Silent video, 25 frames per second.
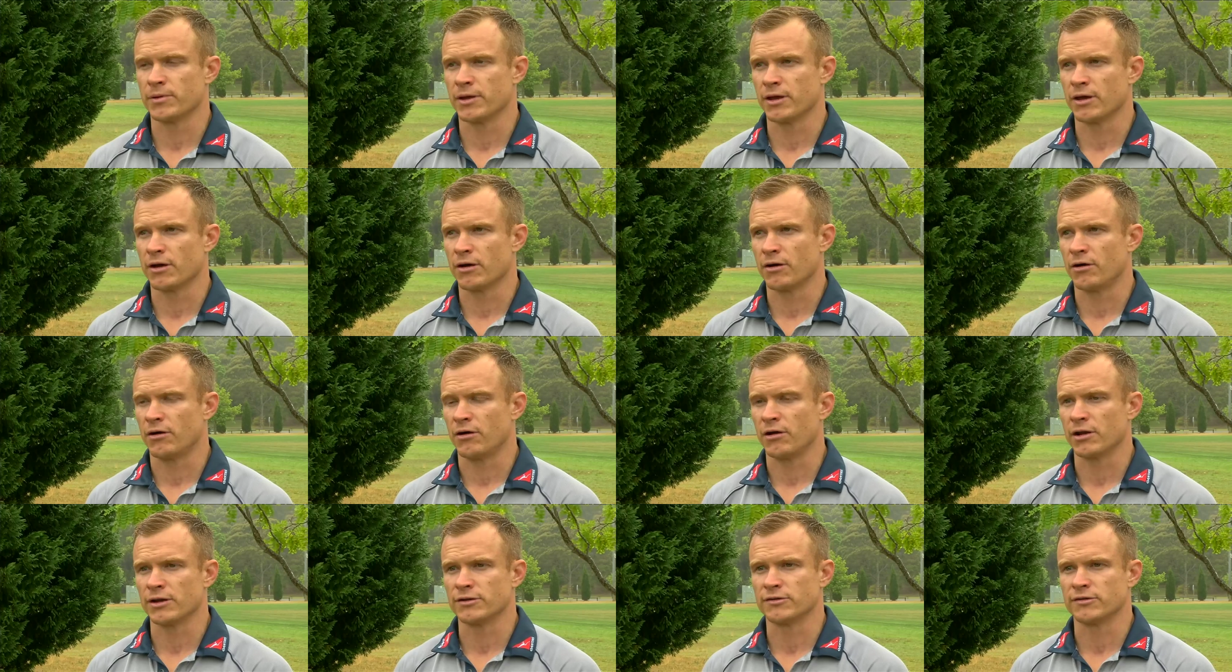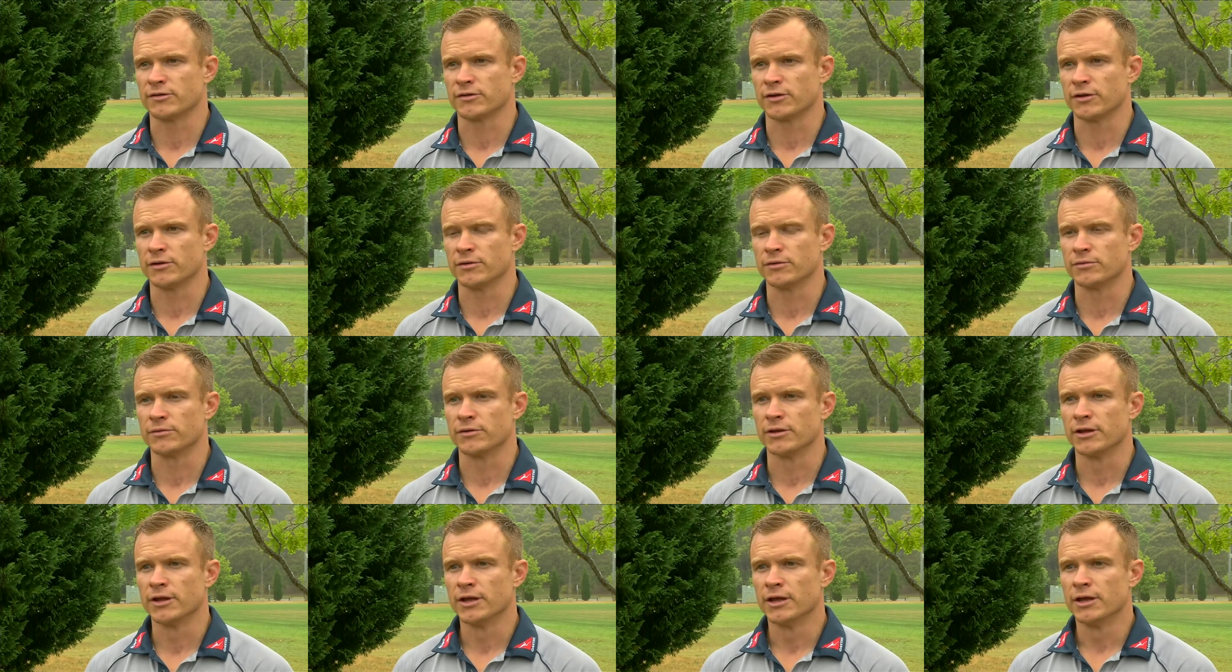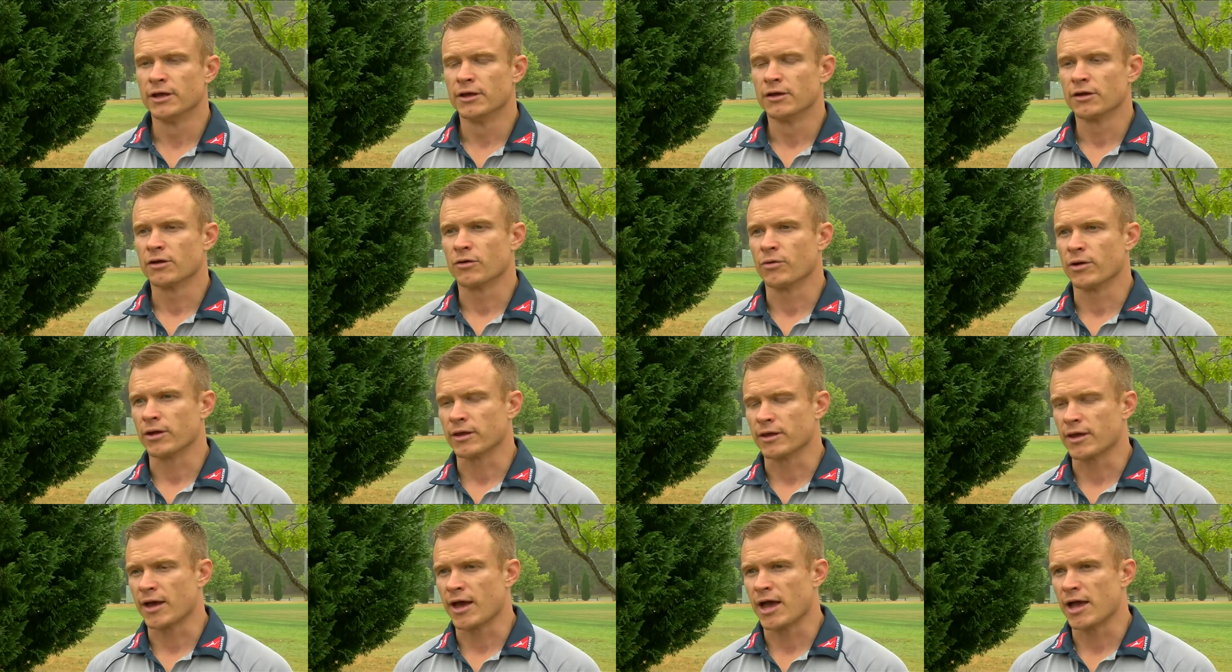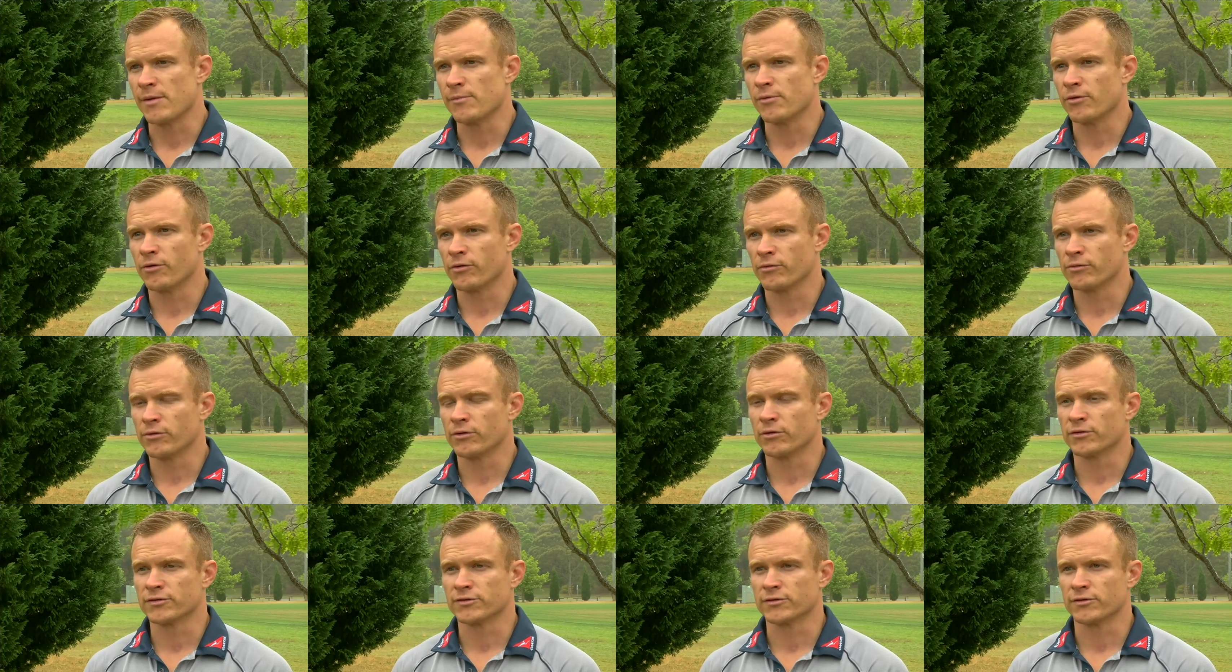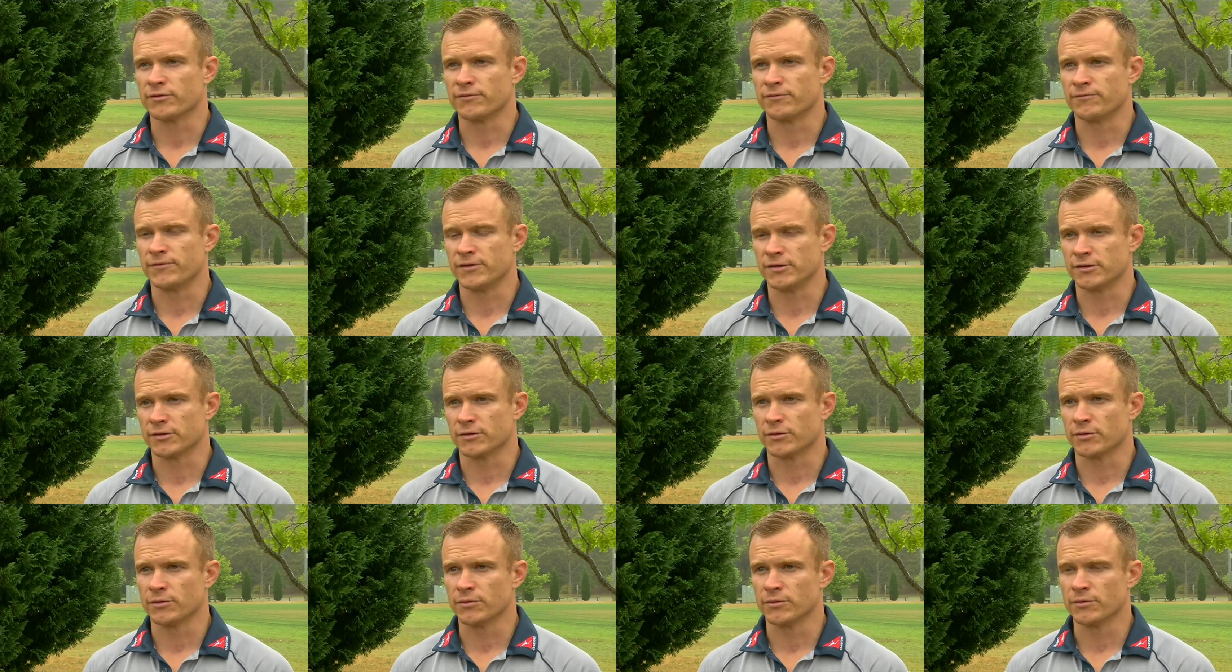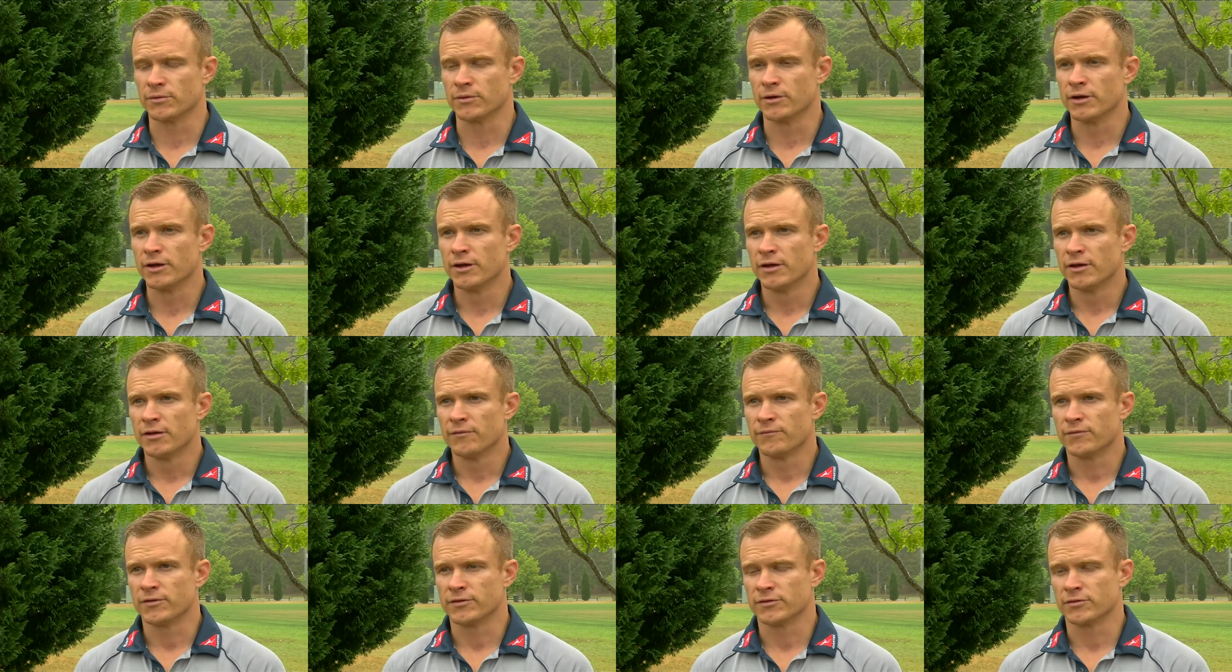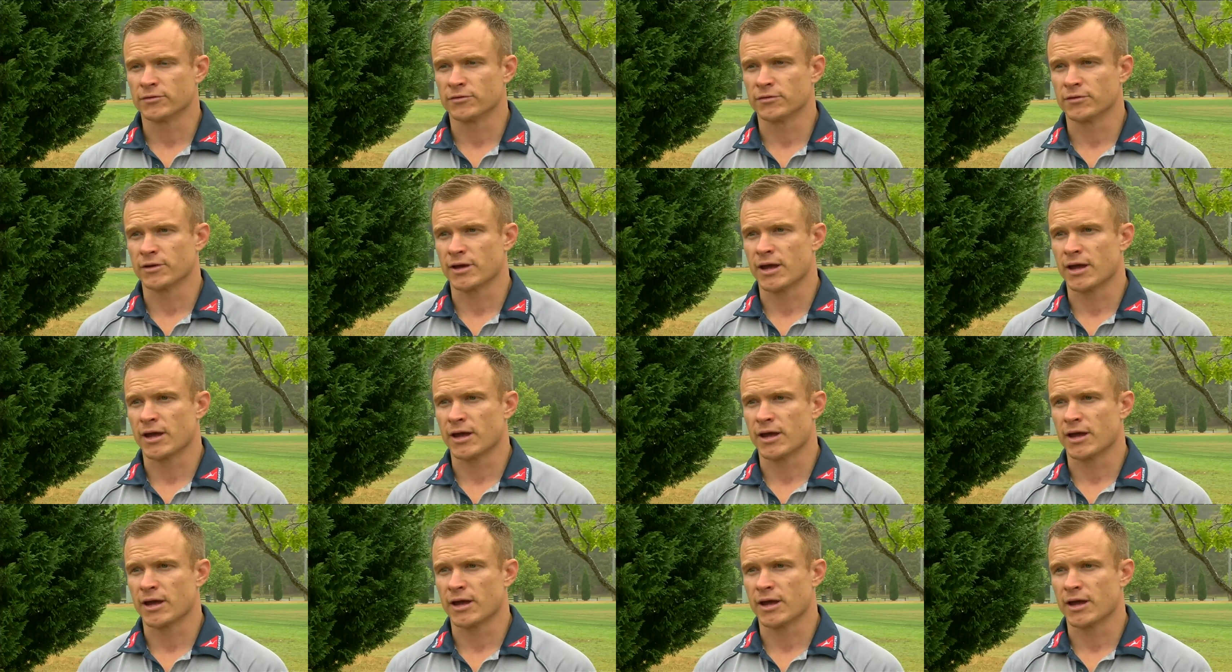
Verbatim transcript: be a highly skilled, quick game or a real sort of physical, physical